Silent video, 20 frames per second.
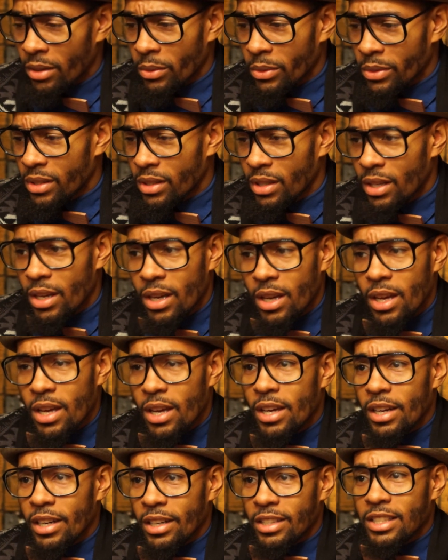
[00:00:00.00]
It was
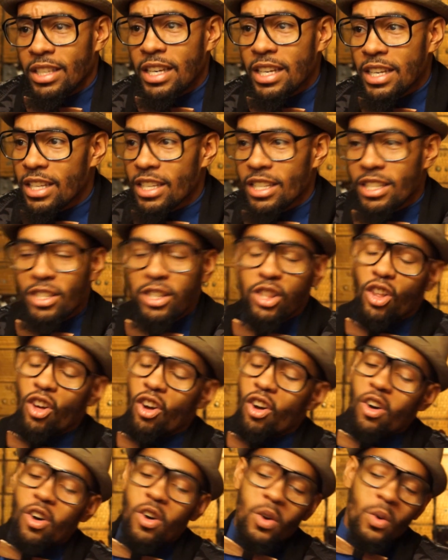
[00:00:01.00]
a tedious,
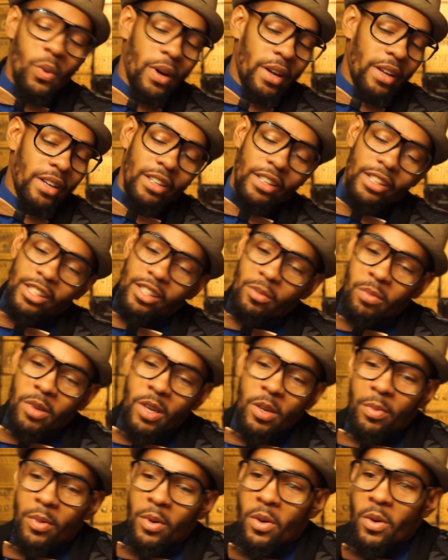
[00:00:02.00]
long waiting list of
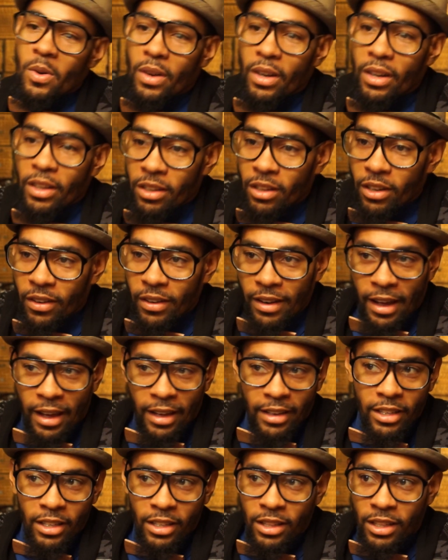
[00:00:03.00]
people, you know, and I
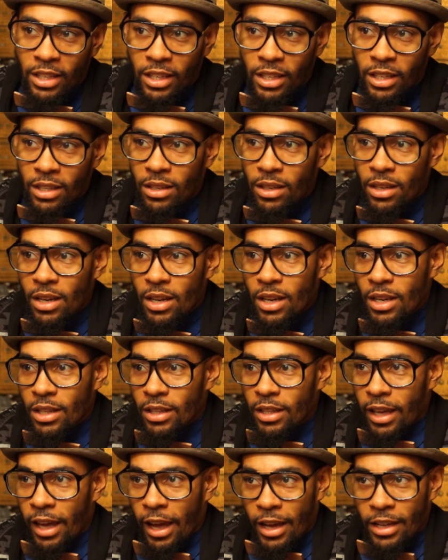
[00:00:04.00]
did the
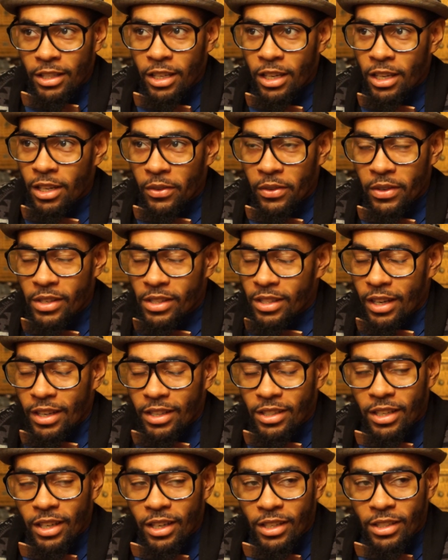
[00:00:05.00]
Cass King and
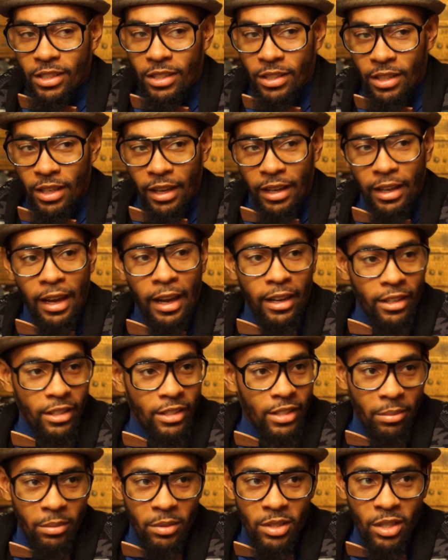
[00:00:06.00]
Renaissance test, and I got
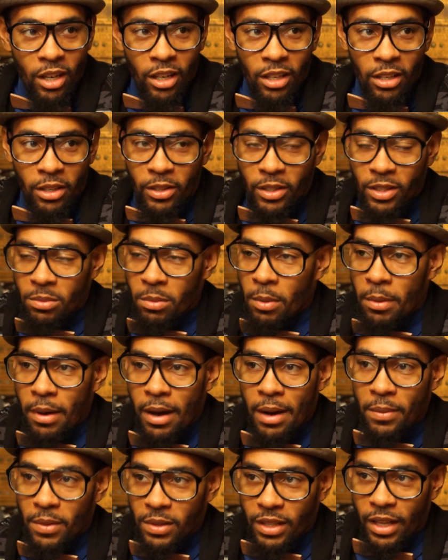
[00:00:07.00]
accepted to all of those, and my
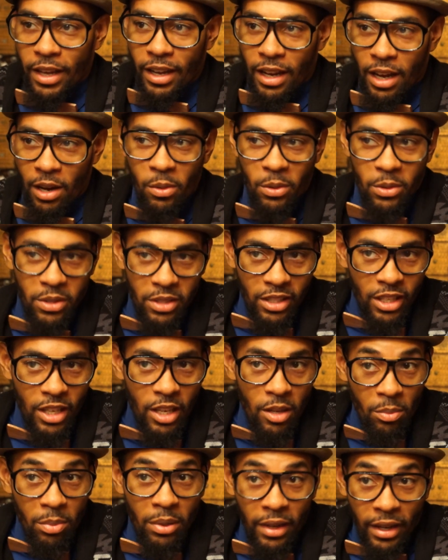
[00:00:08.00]
mom was like, I want you to
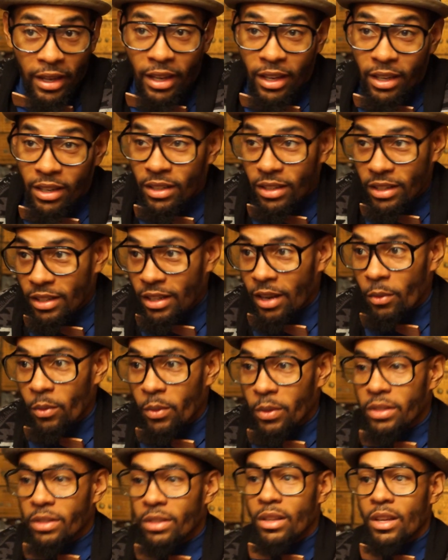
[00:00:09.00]
keep playing, you know, I
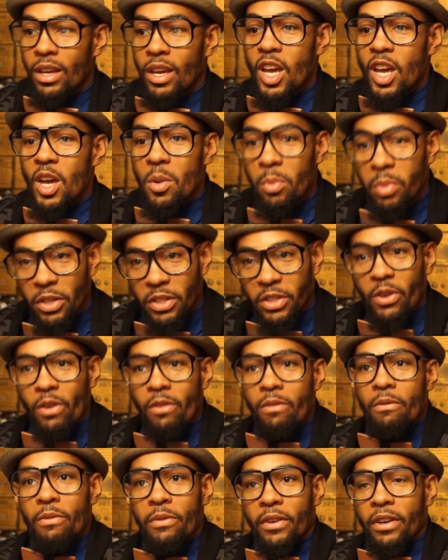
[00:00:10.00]
want to push you
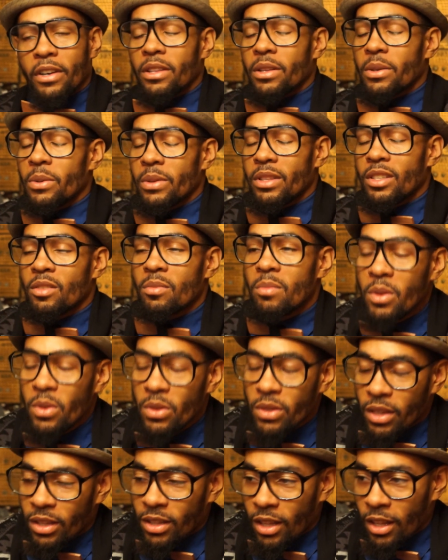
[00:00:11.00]
even further with this
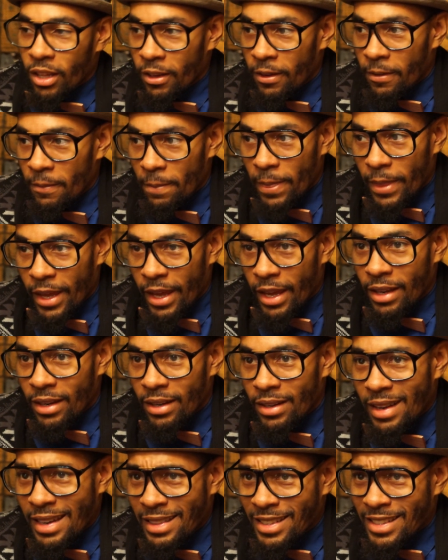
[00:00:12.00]
music thing.
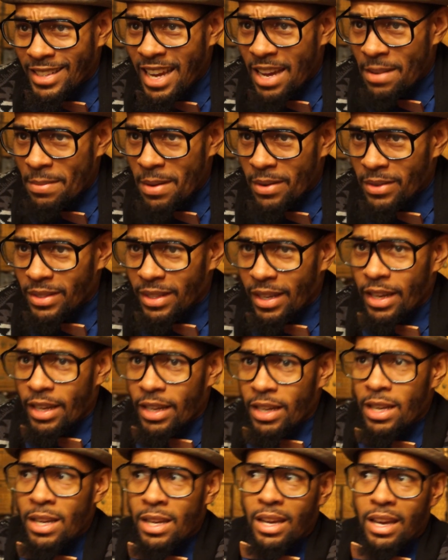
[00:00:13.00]
And at the time, I was like,
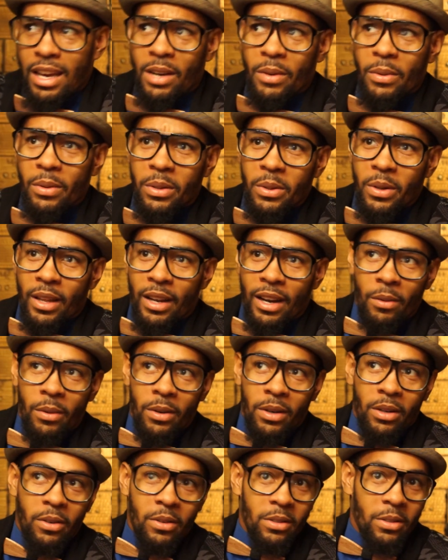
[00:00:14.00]
I don't want to do that. I
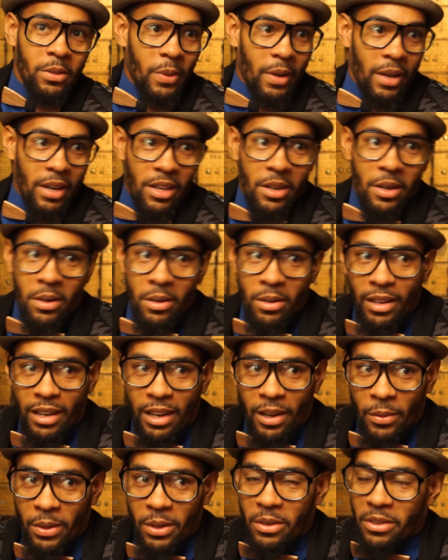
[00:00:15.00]
want to go into radio, and
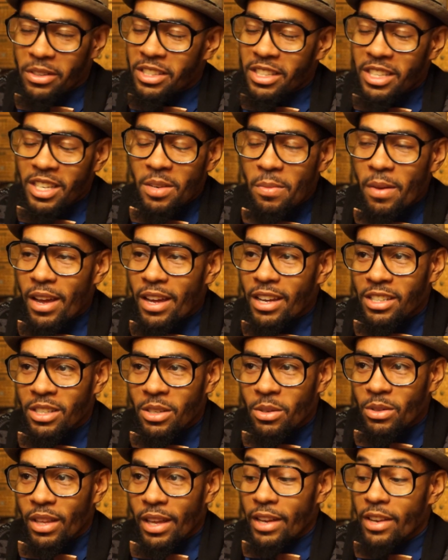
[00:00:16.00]
I want to go to CMA. And
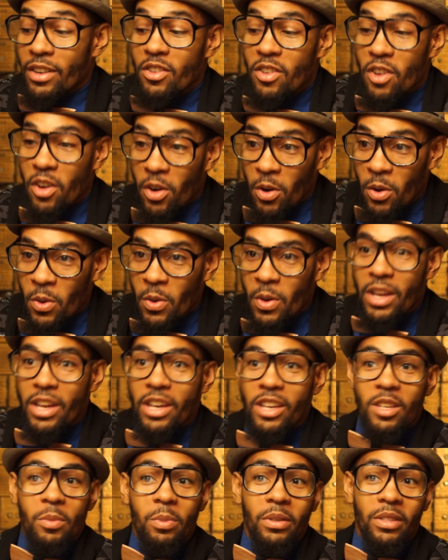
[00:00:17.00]
she was like, no,
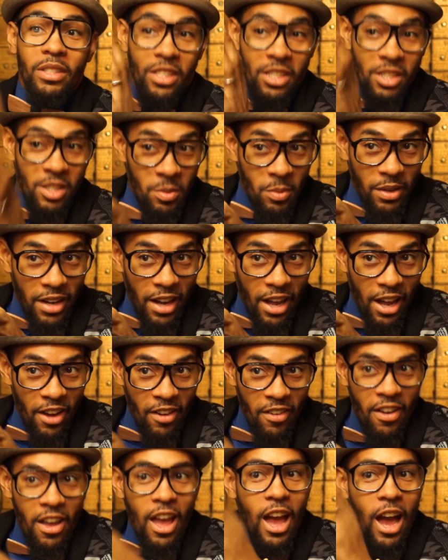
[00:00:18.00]
you put this instrument
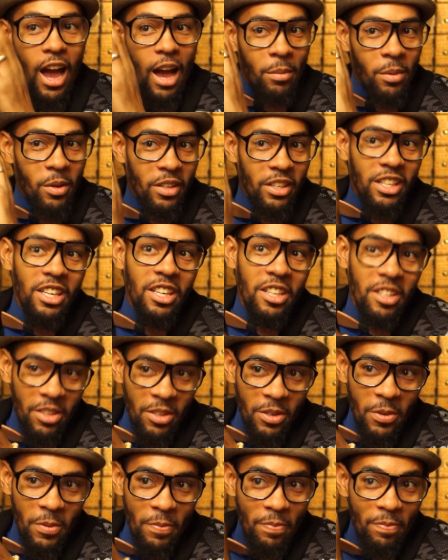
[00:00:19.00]
down, I'm going to kill
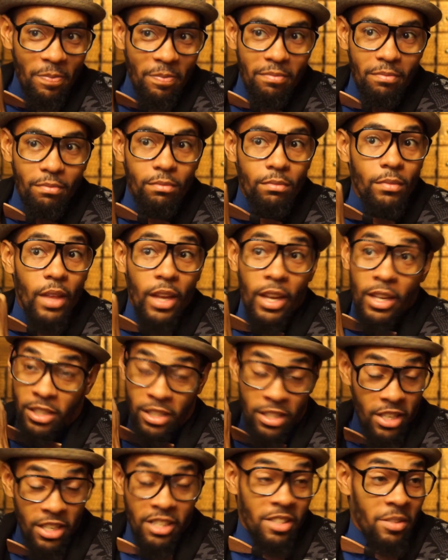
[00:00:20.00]
you. And
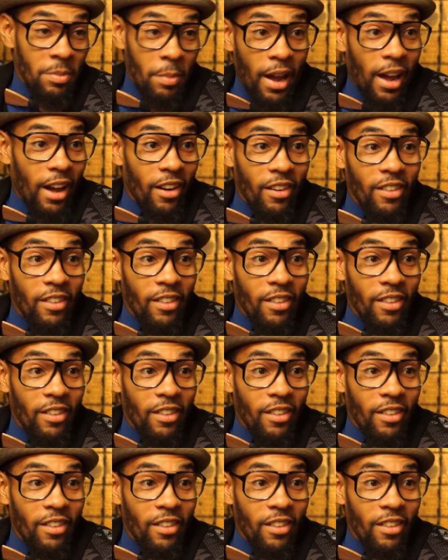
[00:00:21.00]
she didn't smile.